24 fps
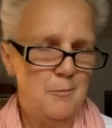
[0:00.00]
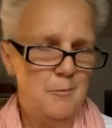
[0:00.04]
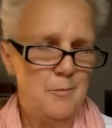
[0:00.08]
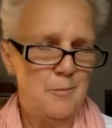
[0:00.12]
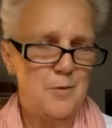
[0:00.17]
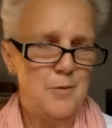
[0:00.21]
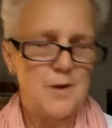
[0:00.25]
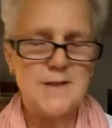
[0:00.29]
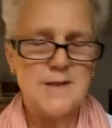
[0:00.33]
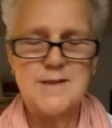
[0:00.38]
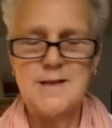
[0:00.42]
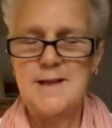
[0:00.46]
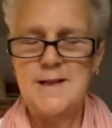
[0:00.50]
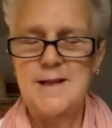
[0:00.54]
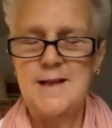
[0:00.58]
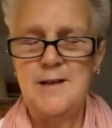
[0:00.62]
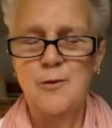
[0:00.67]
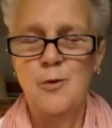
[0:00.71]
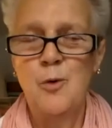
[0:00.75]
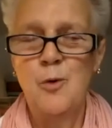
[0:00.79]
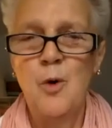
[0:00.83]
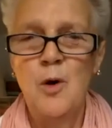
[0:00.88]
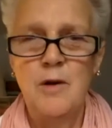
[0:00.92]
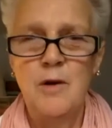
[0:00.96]
press in
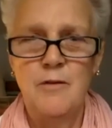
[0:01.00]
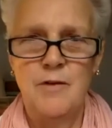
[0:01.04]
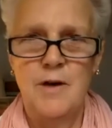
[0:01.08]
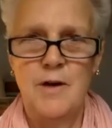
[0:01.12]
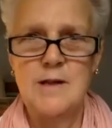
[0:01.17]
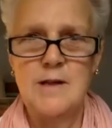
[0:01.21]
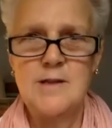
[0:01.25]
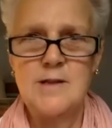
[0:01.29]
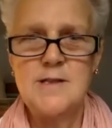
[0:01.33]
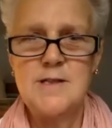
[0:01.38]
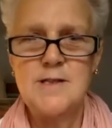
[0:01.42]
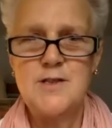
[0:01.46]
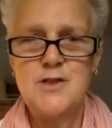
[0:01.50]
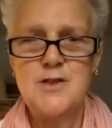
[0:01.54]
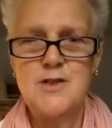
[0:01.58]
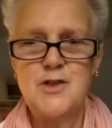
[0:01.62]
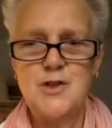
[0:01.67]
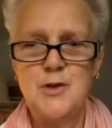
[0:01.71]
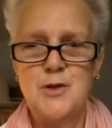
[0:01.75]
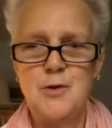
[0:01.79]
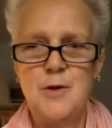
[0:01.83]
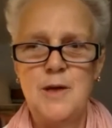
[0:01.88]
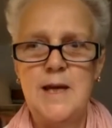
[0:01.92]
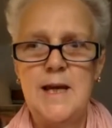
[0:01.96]
all of us
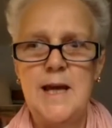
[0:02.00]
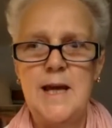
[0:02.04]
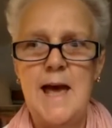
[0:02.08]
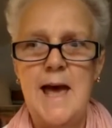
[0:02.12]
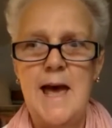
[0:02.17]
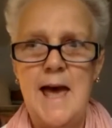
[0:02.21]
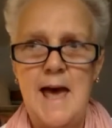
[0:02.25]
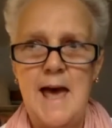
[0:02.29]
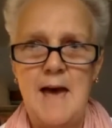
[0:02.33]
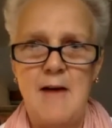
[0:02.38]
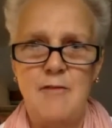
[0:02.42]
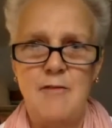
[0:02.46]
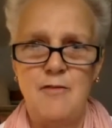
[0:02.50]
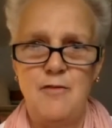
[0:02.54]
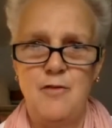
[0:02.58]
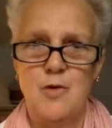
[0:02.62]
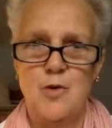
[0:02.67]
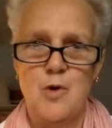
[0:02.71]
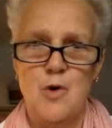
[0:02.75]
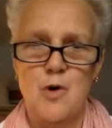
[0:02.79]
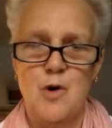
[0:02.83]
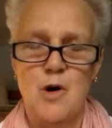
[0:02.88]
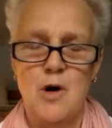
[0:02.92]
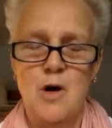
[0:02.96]
to care
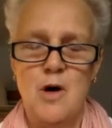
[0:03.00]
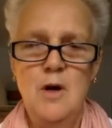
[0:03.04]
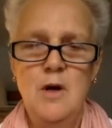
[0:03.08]
for